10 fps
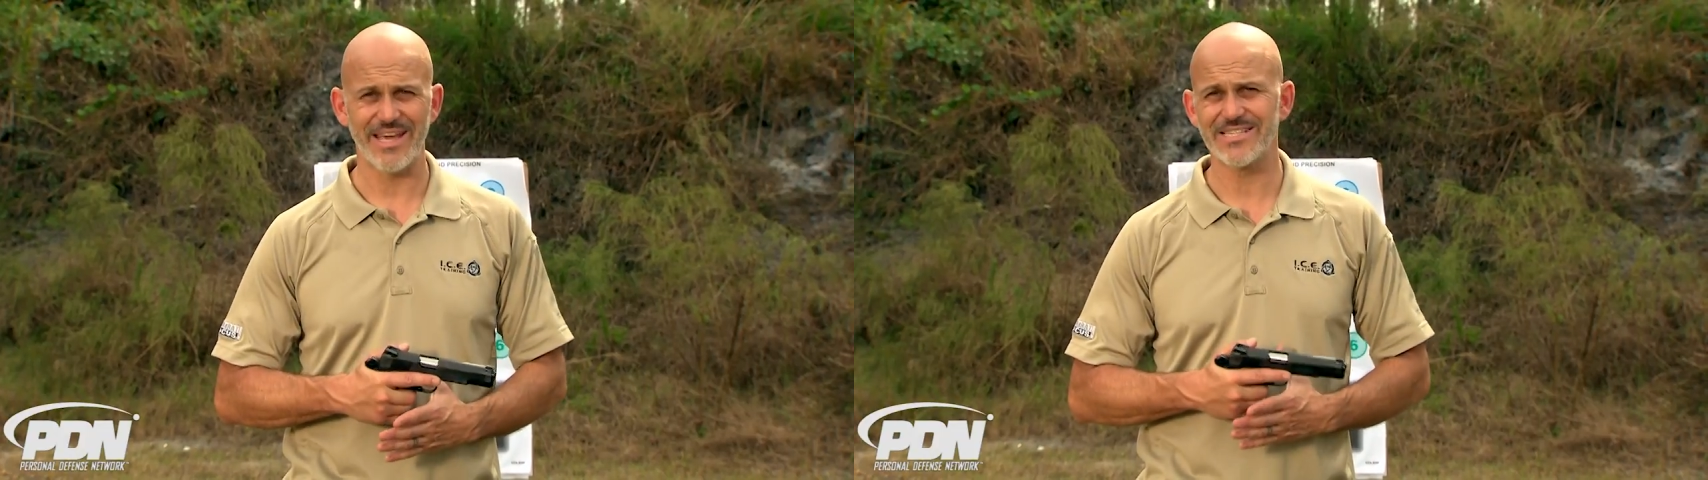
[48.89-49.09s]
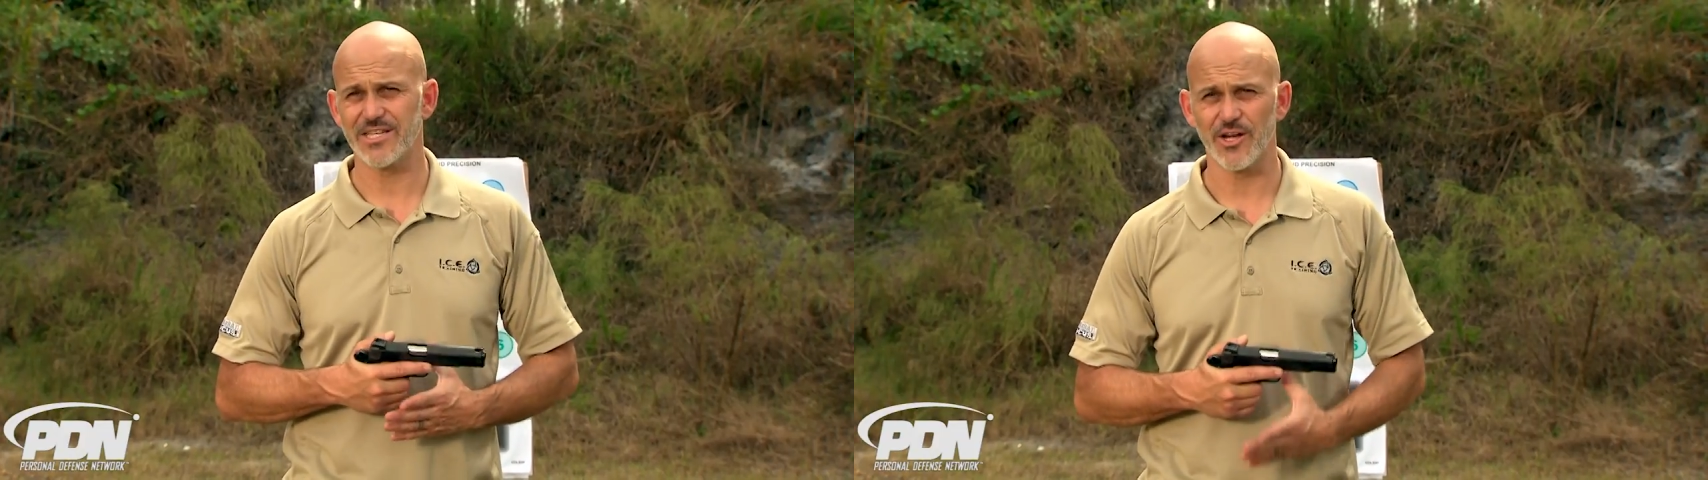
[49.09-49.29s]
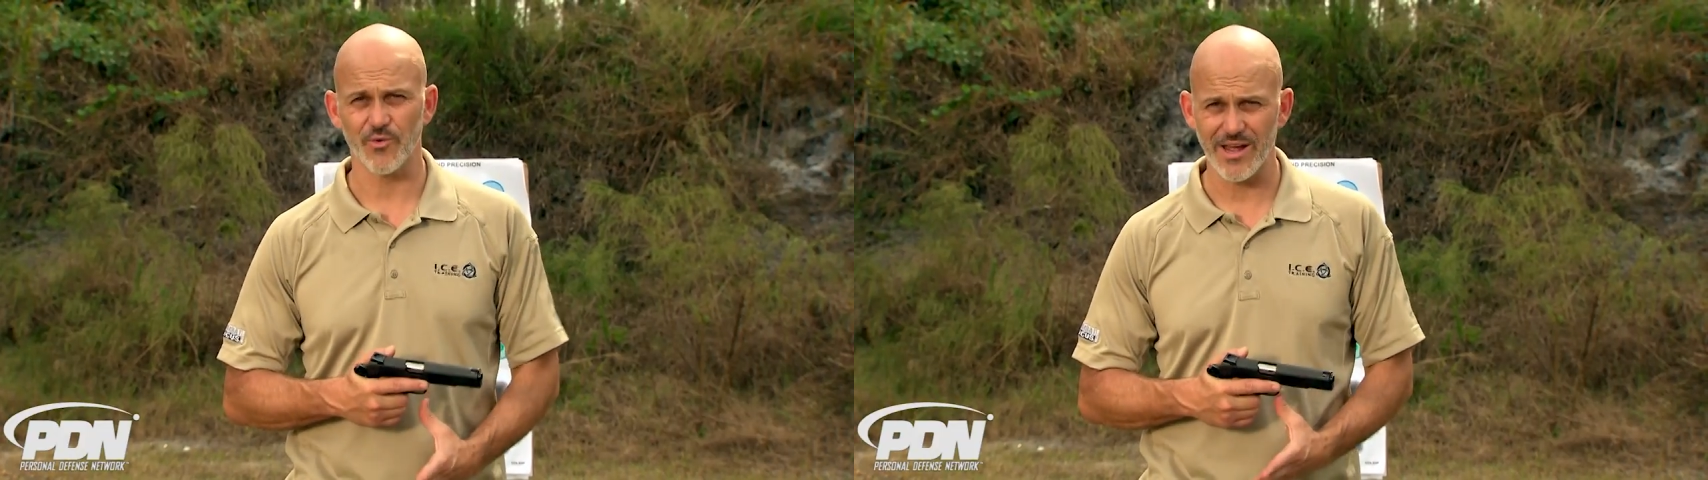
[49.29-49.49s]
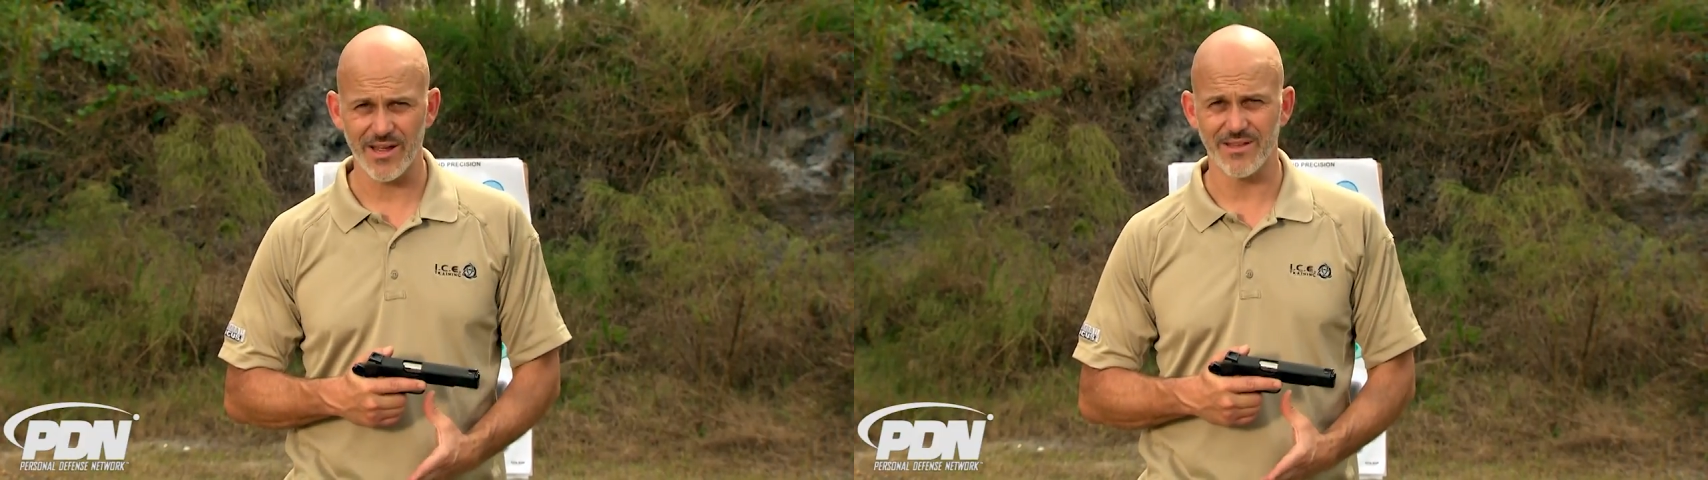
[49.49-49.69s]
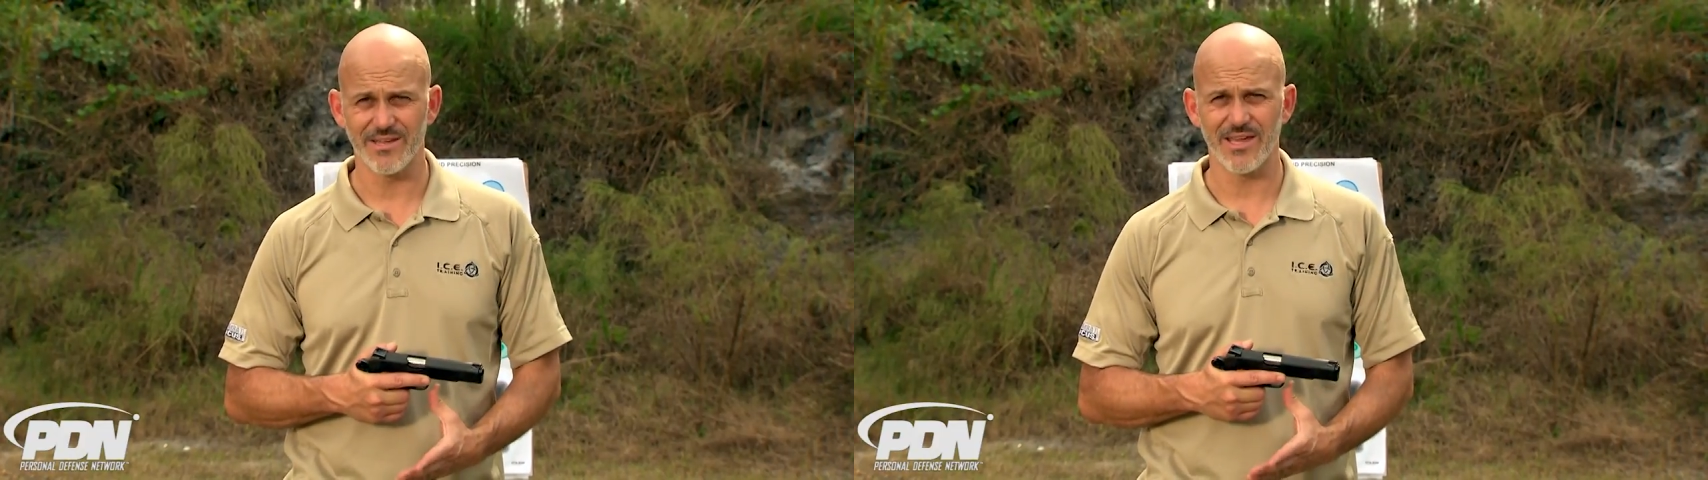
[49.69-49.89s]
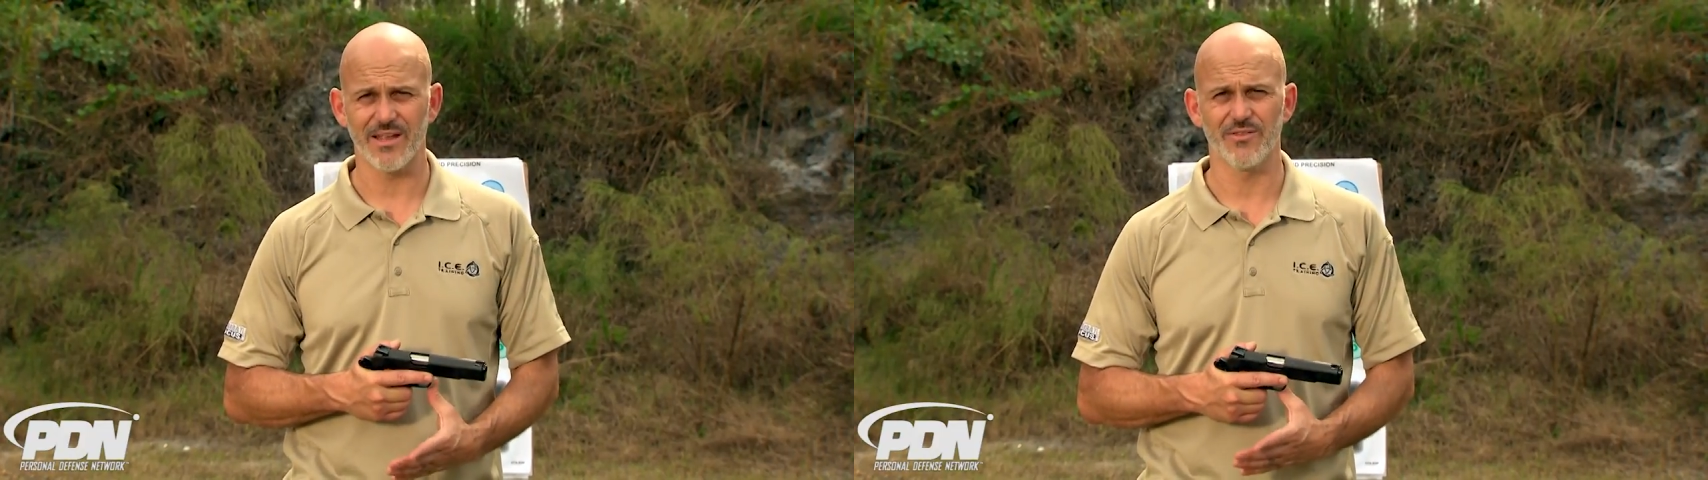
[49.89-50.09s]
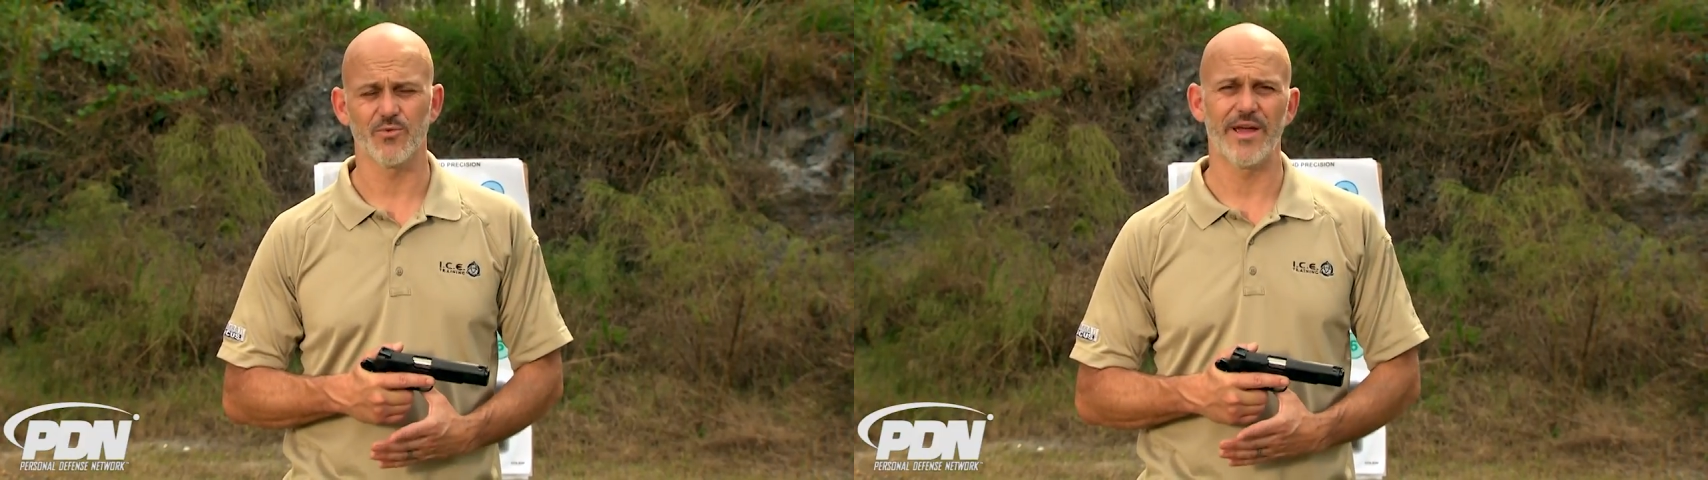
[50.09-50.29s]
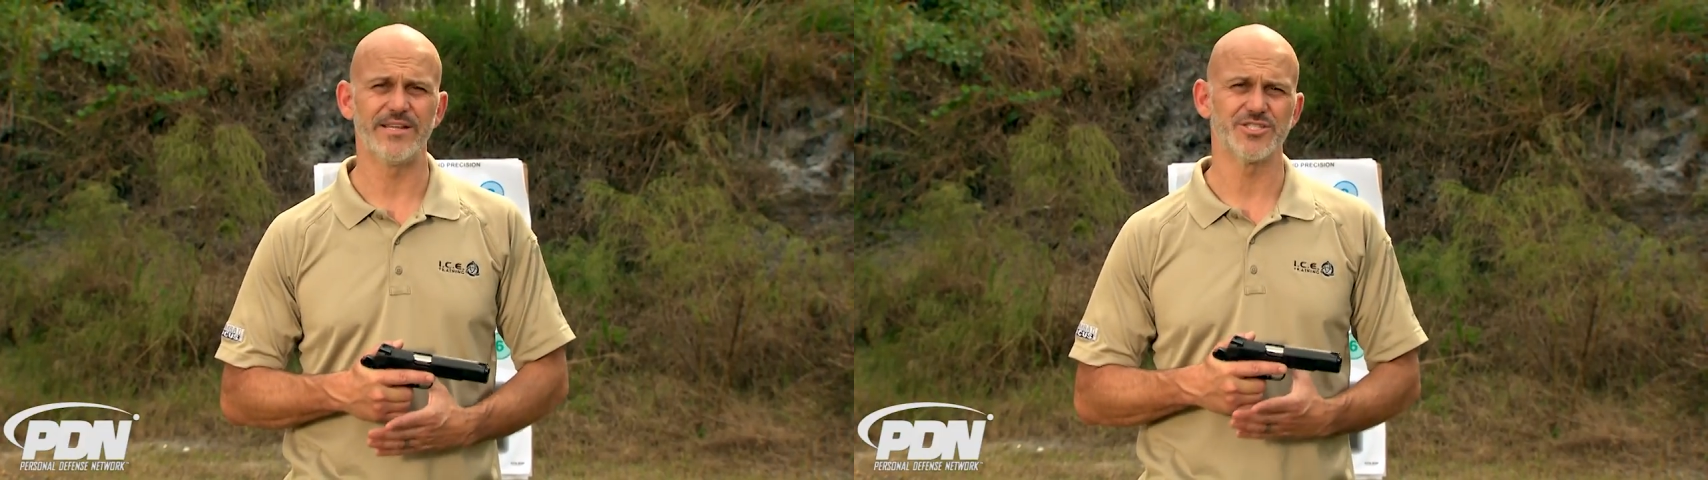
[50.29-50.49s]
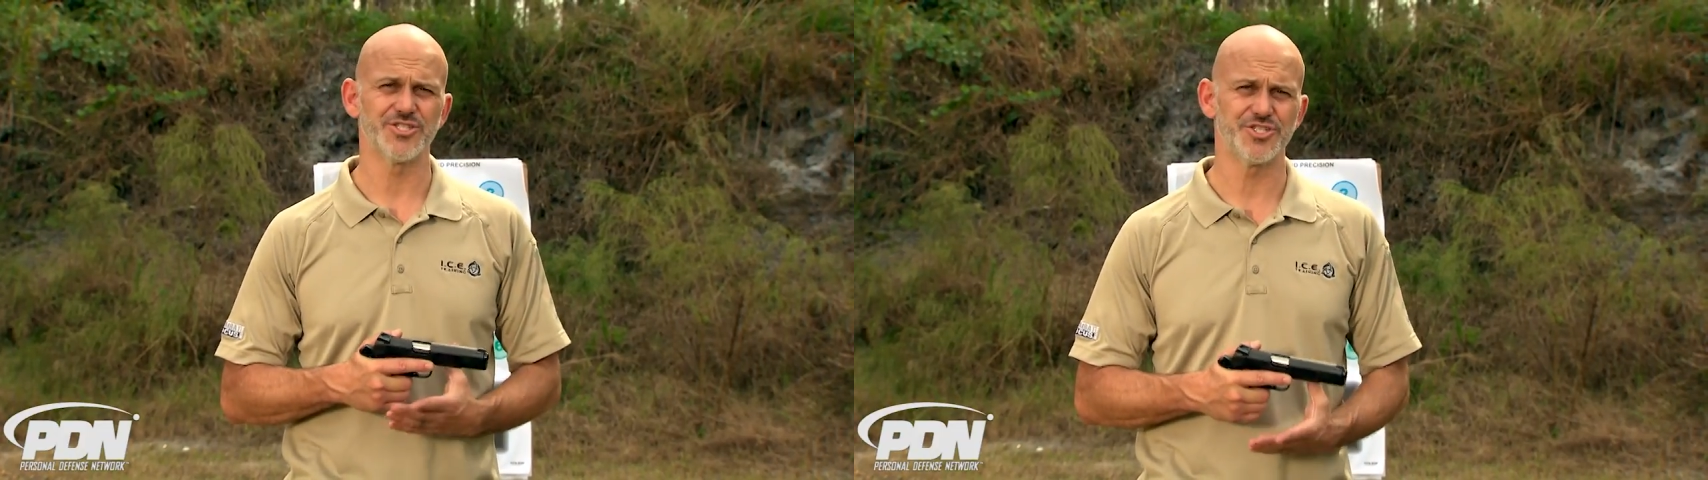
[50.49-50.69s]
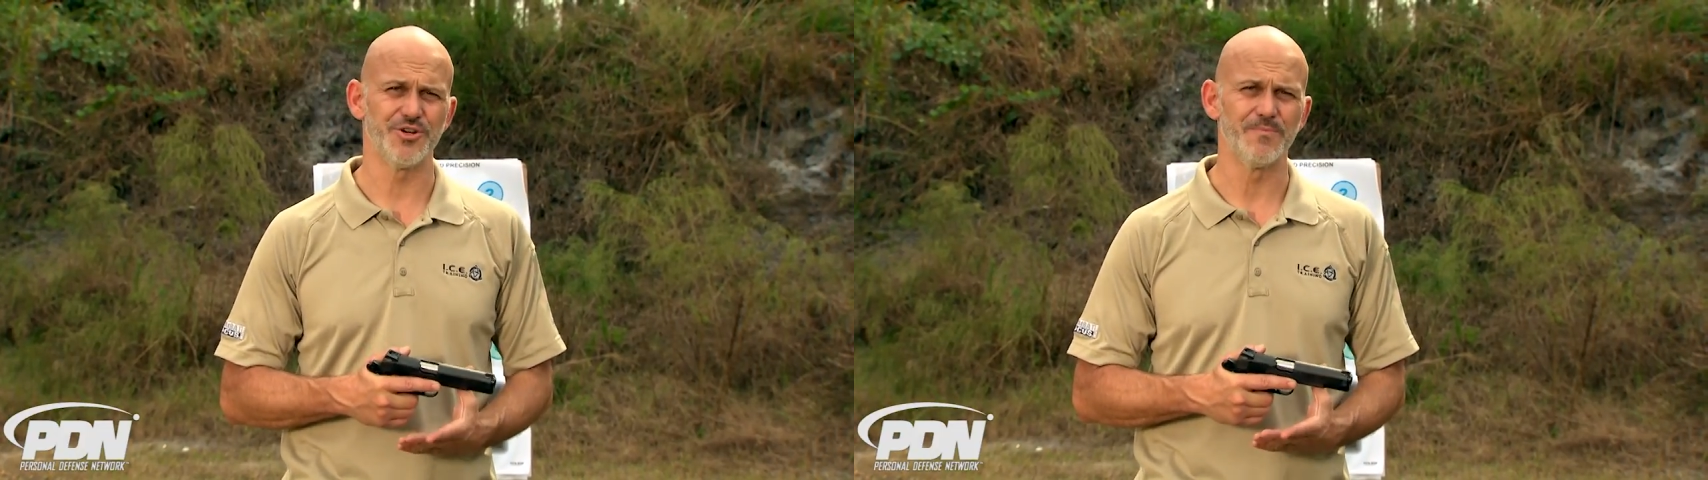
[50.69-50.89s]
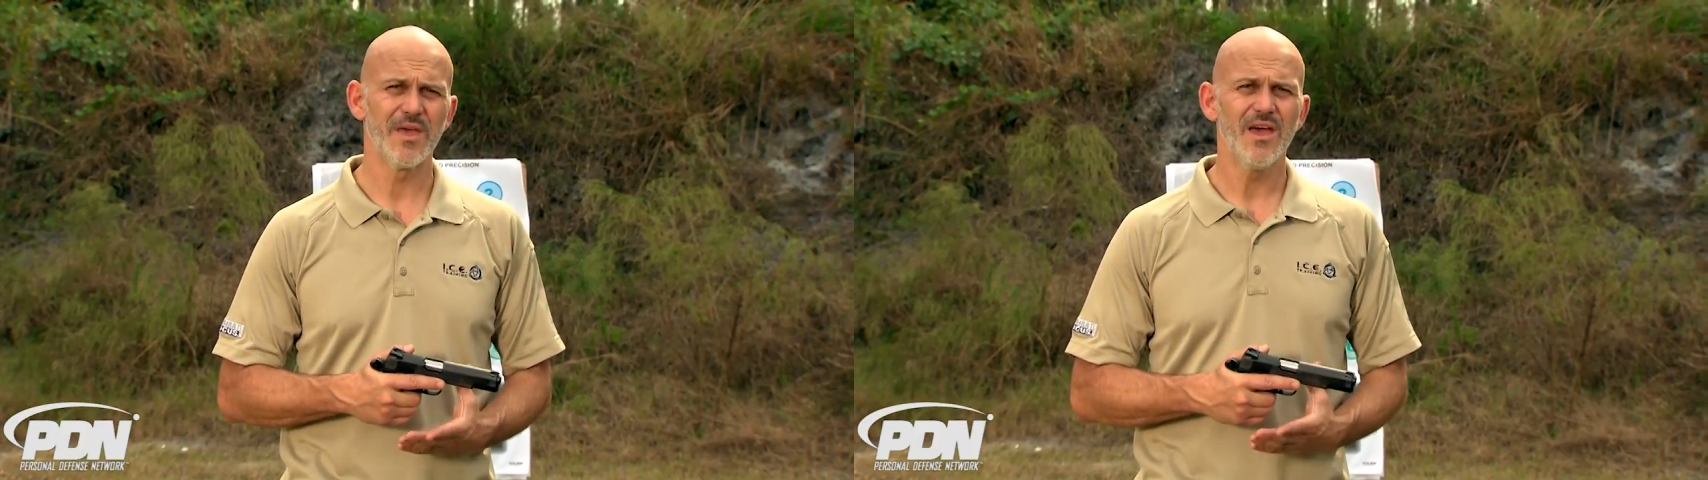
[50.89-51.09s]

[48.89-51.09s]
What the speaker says: isn't a great gun to take to the range and shoot.